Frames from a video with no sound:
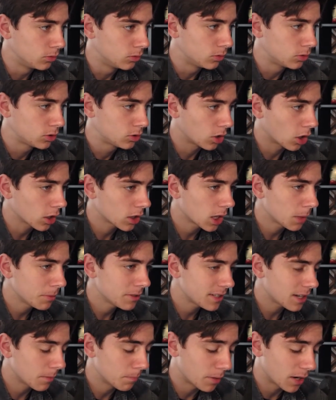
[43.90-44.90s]
Dark Goblin
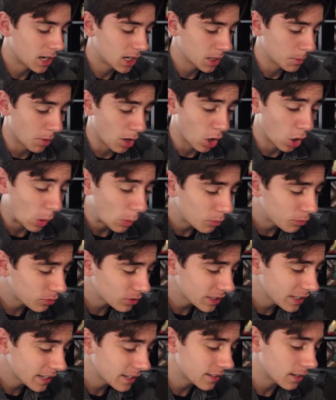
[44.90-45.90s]
down bottom.
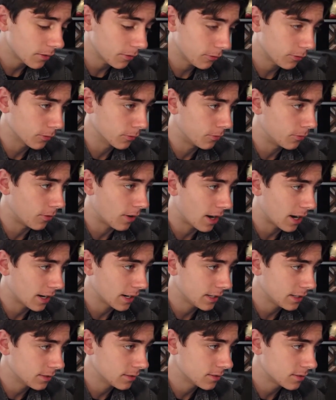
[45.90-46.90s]
Hopefully get enough for
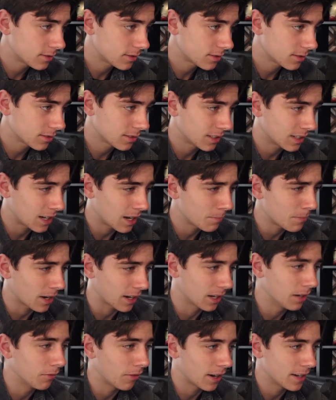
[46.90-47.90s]
Vines. No, I'm not
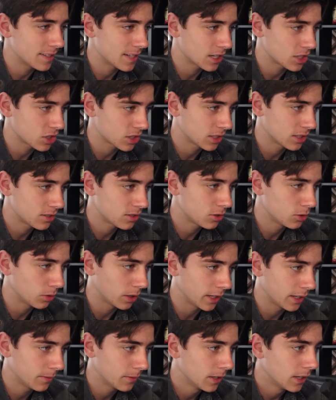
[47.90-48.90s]
going to Vines, actually. It's too
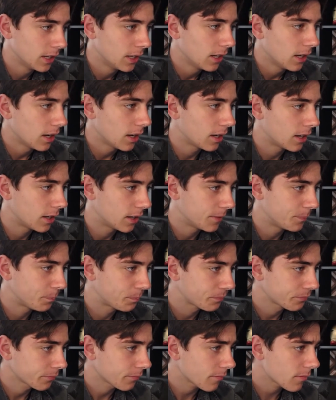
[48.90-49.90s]
late.
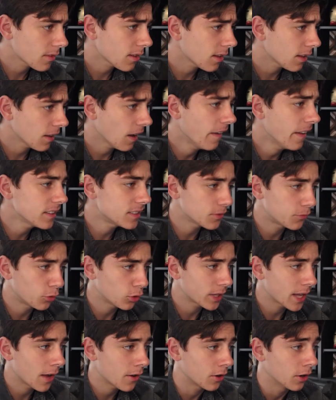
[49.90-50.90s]
And that's a full
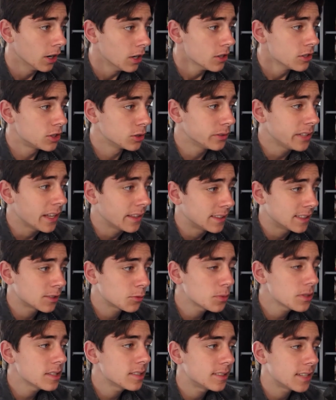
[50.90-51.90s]
counter. So, yeah,
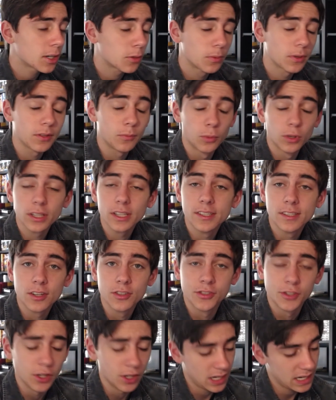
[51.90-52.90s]
what this deck really does
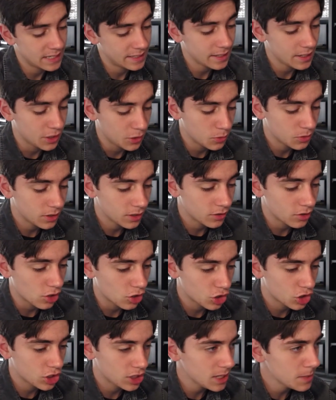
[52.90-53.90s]
good is it uses
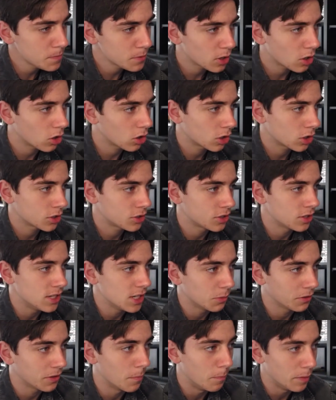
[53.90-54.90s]
cheap cards to deal
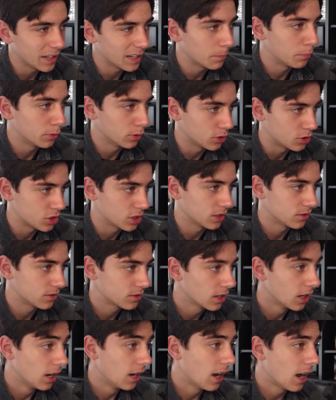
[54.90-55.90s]
with big
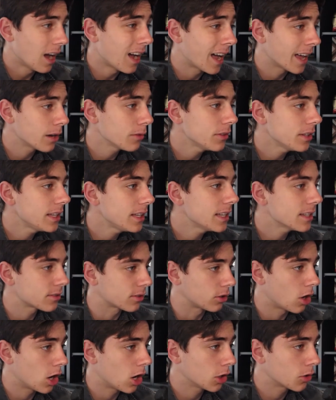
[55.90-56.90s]
pushes. I don't think he has
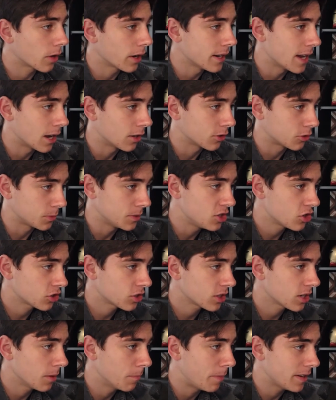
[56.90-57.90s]
Log right now, so he's just
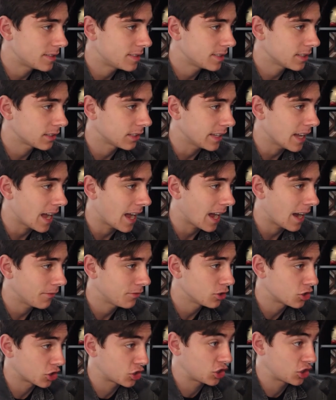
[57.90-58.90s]
going to basically, yeah, have
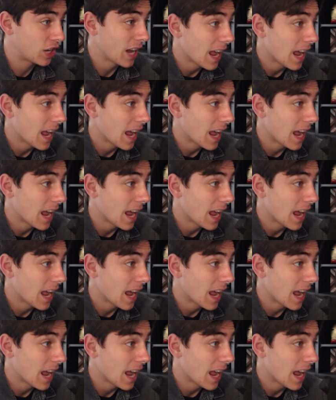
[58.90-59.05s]
to just...